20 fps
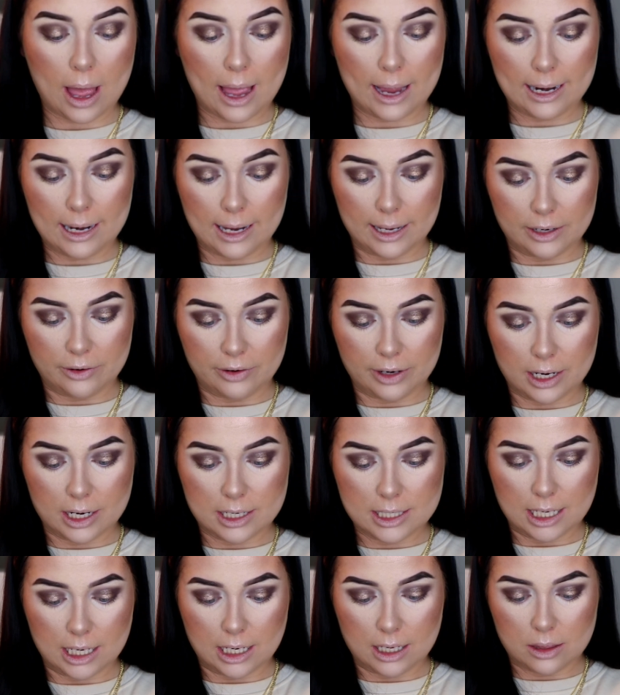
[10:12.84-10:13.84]
eyeliner, I'm going to
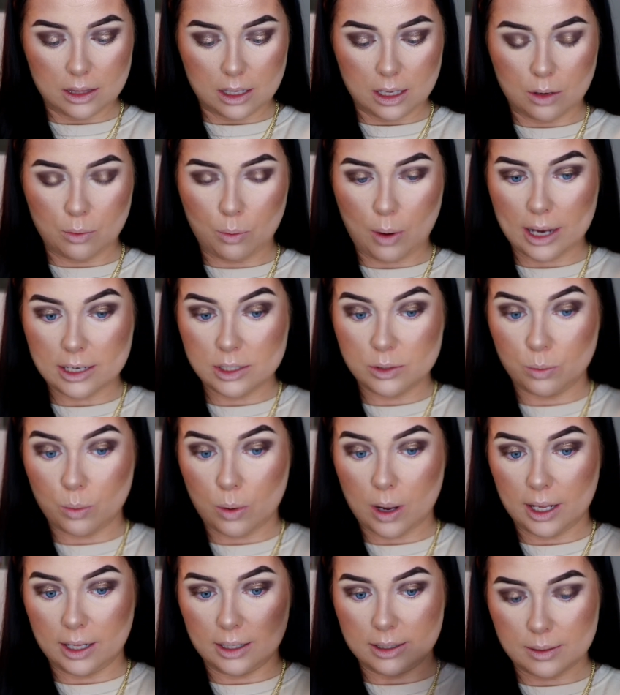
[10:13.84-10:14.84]
take the Wet n
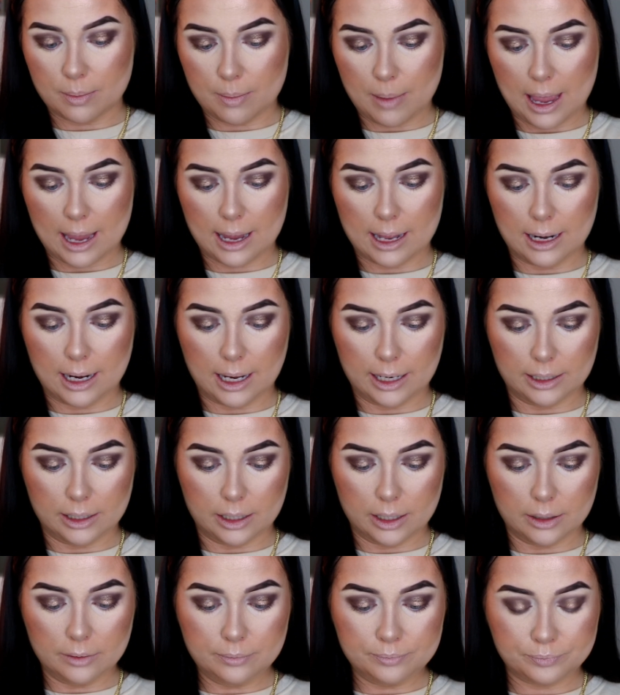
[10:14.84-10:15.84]
Wild
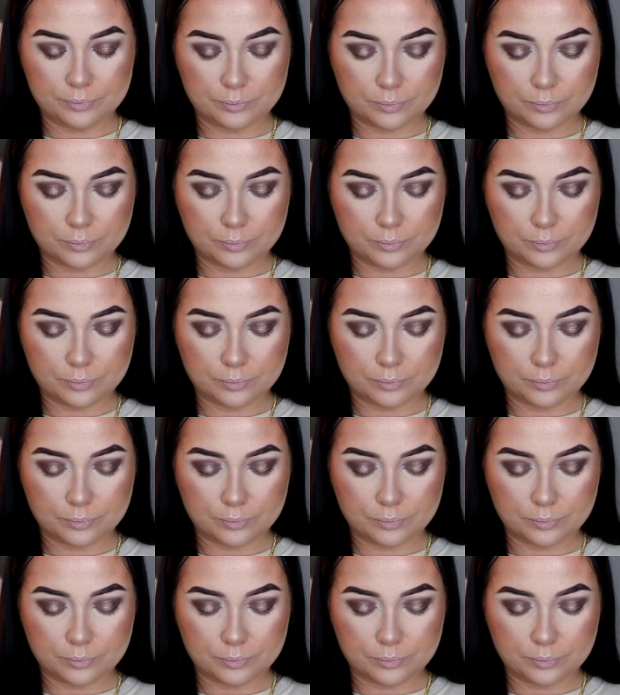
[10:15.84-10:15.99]
Megaliner.